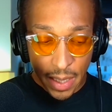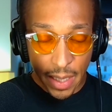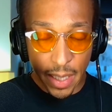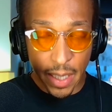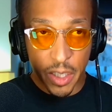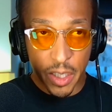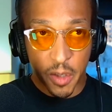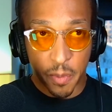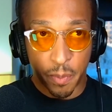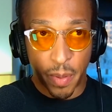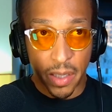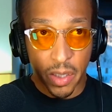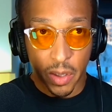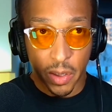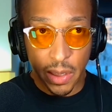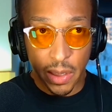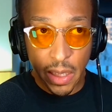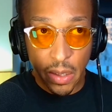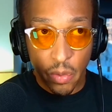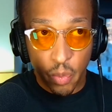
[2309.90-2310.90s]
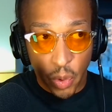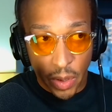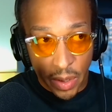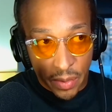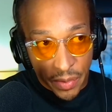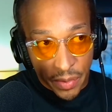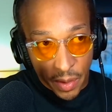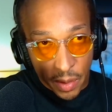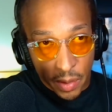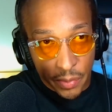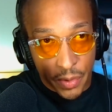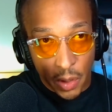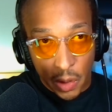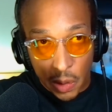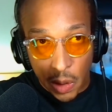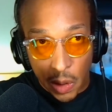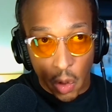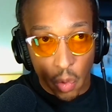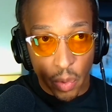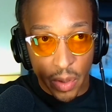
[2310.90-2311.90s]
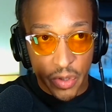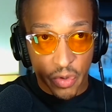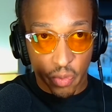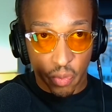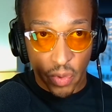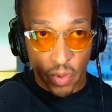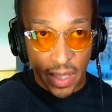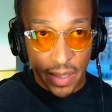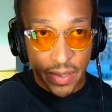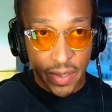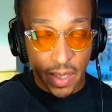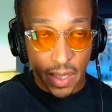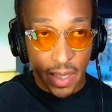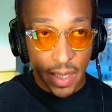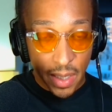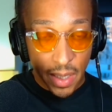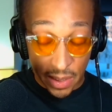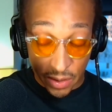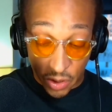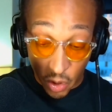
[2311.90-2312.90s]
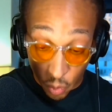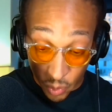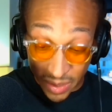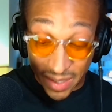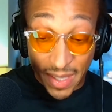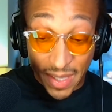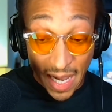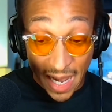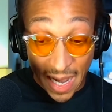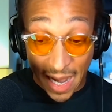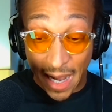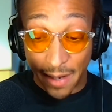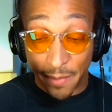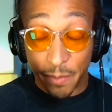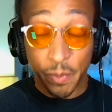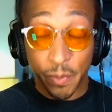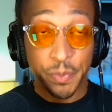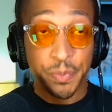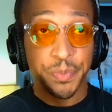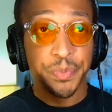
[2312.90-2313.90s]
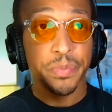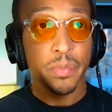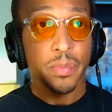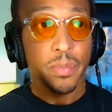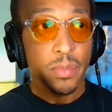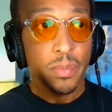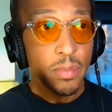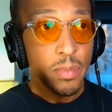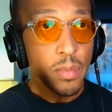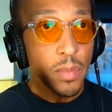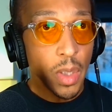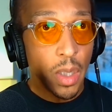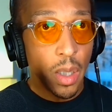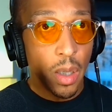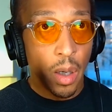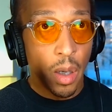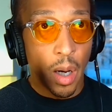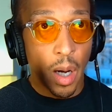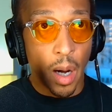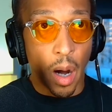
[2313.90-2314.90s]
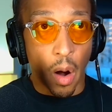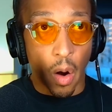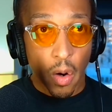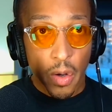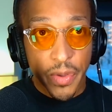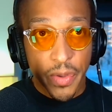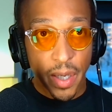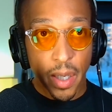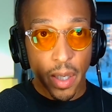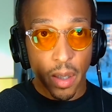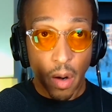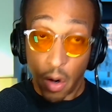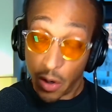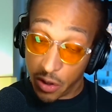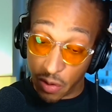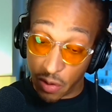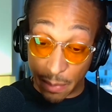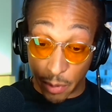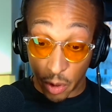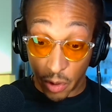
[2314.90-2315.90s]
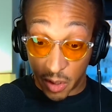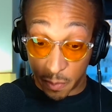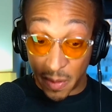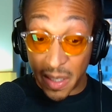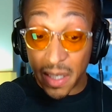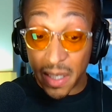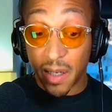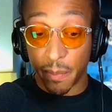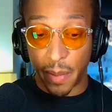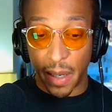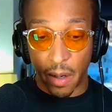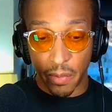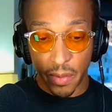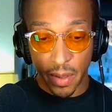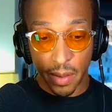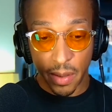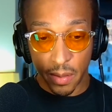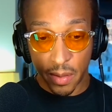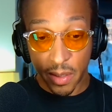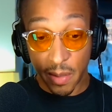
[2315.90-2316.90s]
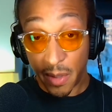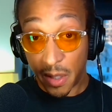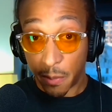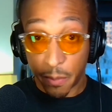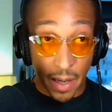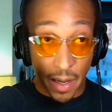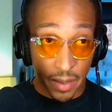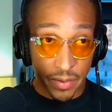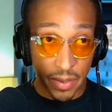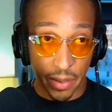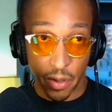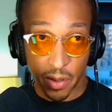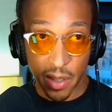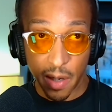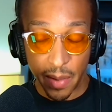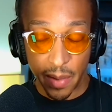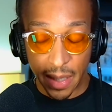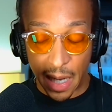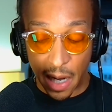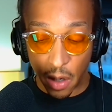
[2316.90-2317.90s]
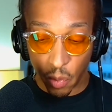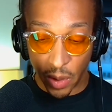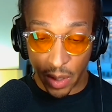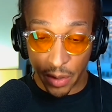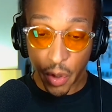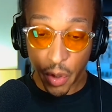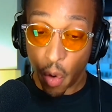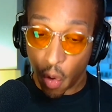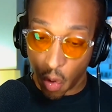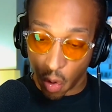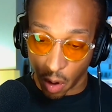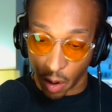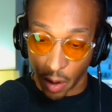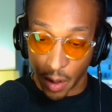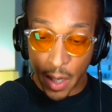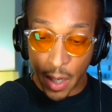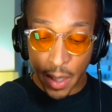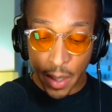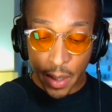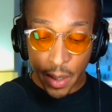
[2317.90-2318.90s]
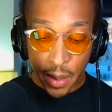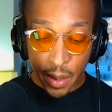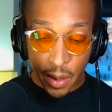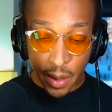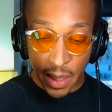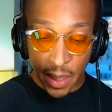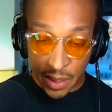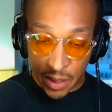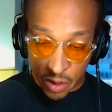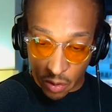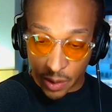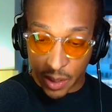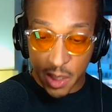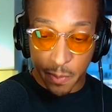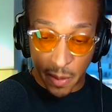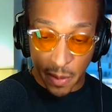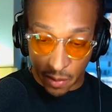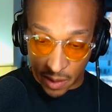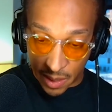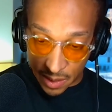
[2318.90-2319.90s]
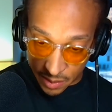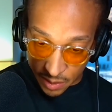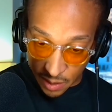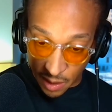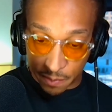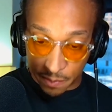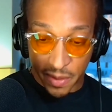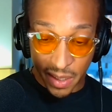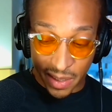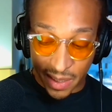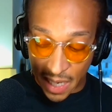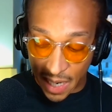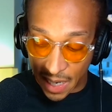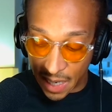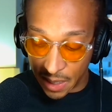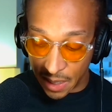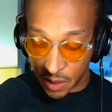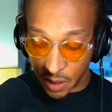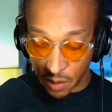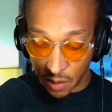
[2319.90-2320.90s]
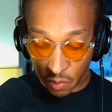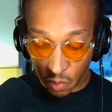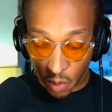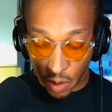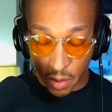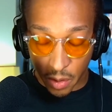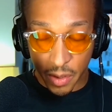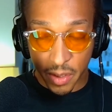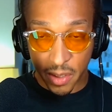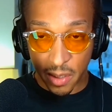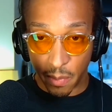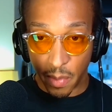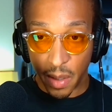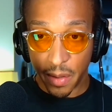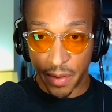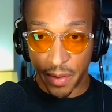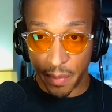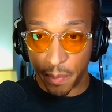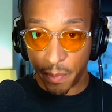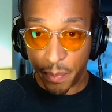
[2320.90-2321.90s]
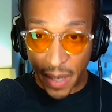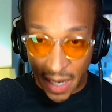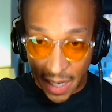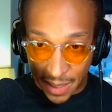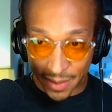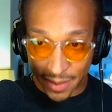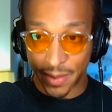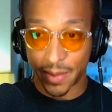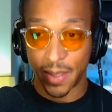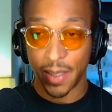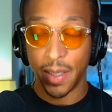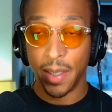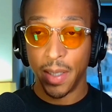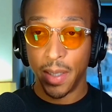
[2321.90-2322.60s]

especially with the, the lowest risk. And so with that, are there are you able to speak about some of the products that you're coming out with? Or in your experience up to date, what are some of the best